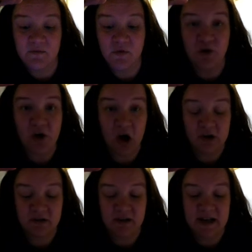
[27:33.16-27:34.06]
for your
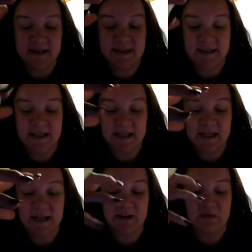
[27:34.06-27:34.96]
garden and
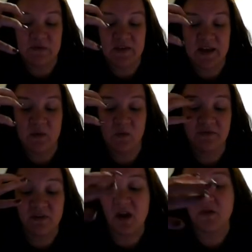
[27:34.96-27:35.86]
see if it will
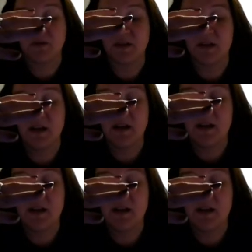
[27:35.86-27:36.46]
float.